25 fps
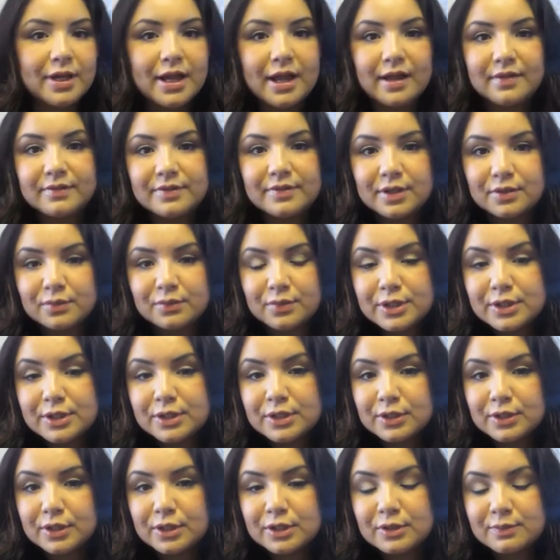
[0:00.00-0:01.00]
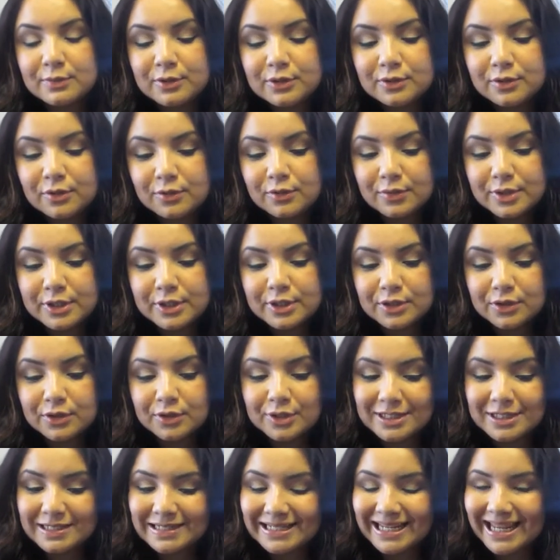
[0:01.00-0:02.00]
I've done research. Most of the
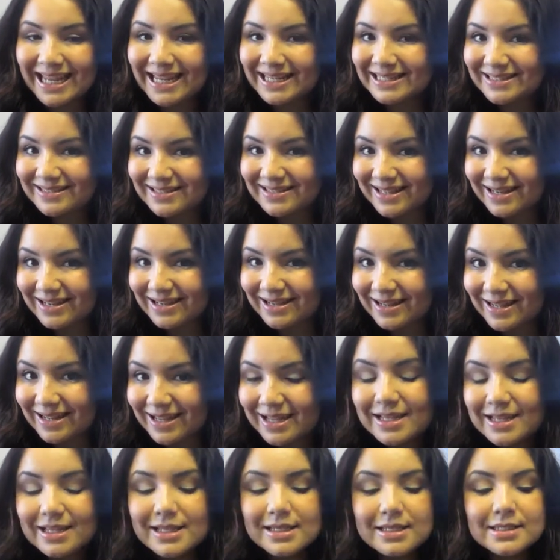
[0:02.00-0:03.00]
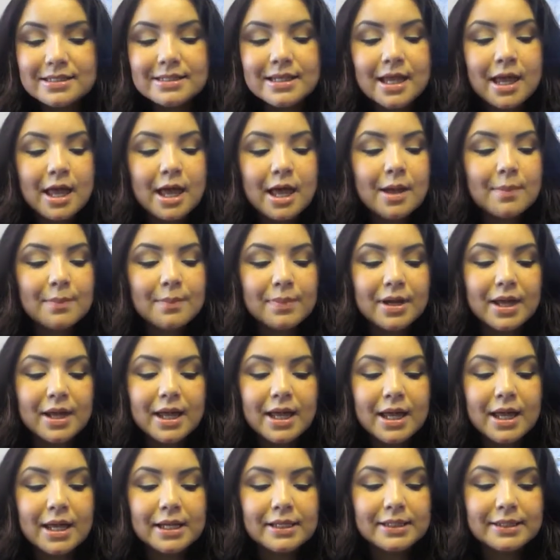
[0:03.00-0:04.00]
research indicates that it is,
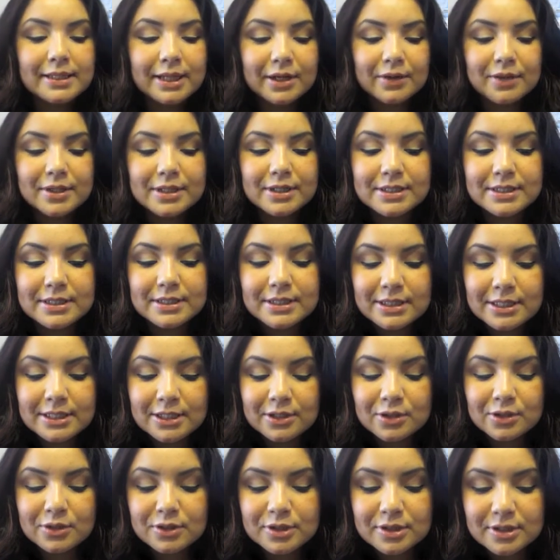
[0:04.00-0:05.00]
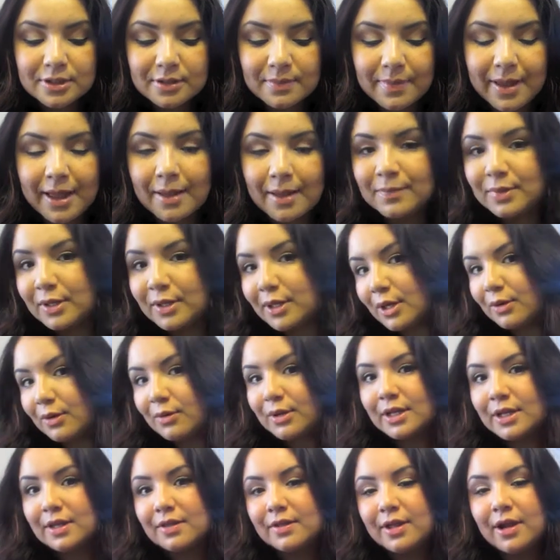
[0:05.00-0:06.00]
but there is still some
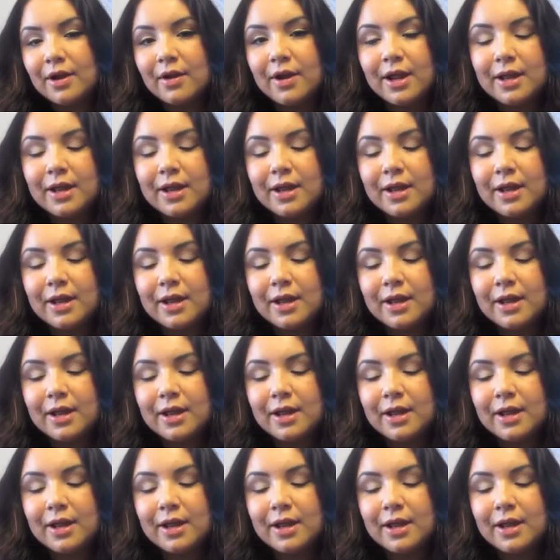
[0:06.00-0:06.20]
ambiguity there.